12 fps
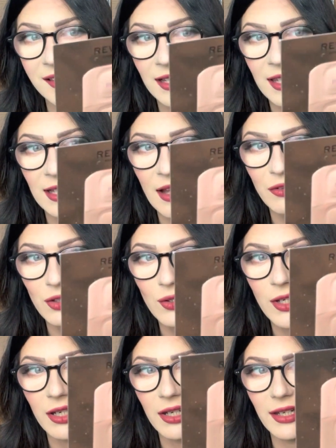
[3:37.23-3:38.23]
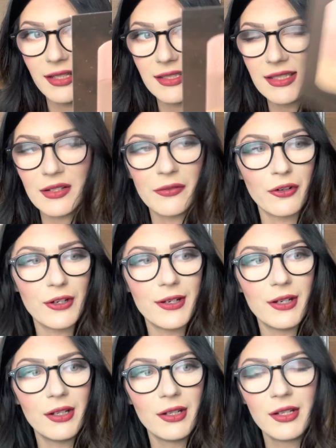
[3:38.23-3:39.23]
can have a look at
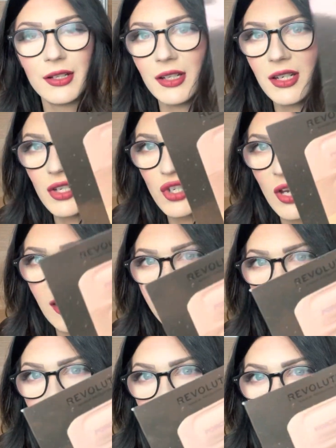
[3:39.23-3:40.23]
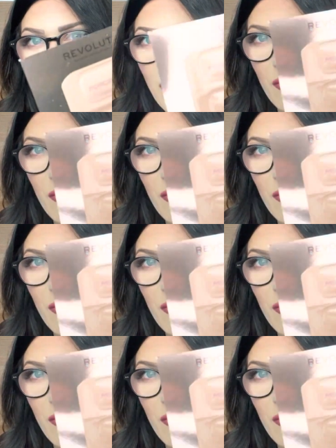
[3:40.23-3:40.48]
different shades that they've got in the